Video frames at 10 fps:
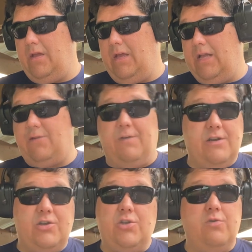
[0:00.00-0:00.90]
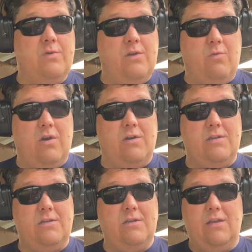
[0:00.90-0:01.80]
It's fun to shoot when it
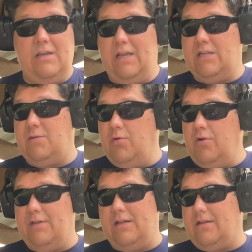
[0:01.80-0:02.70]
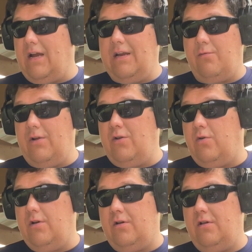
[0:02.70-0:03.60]
works. It's smooth and it's light in
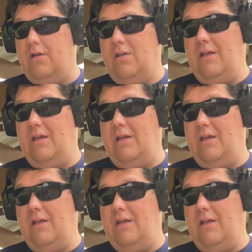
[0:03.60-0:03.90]
recoil.